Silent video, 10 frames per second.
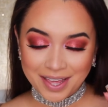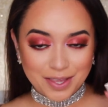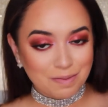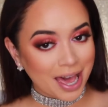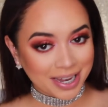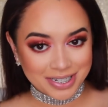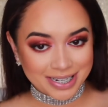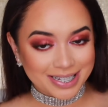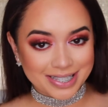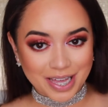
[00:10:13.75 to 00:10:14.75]
The
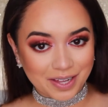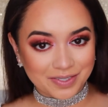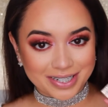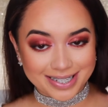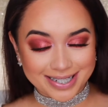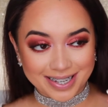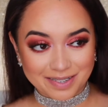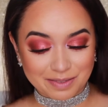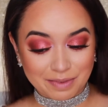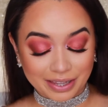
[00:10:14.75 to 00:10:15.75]
packaging itself just
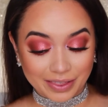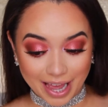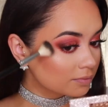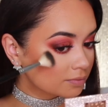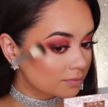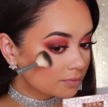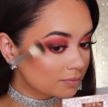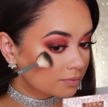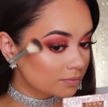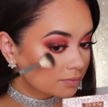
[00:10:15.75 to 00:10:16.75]
gives me life
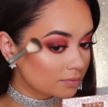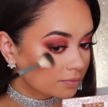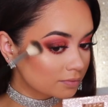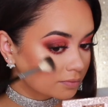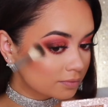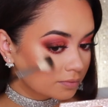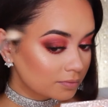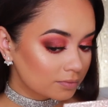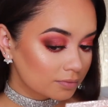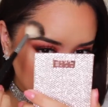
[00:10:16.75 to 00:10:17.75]
every single time I look
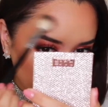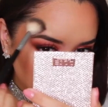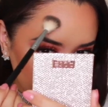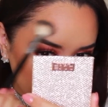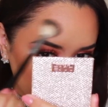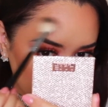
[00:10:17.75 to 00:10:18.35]
at it. So this is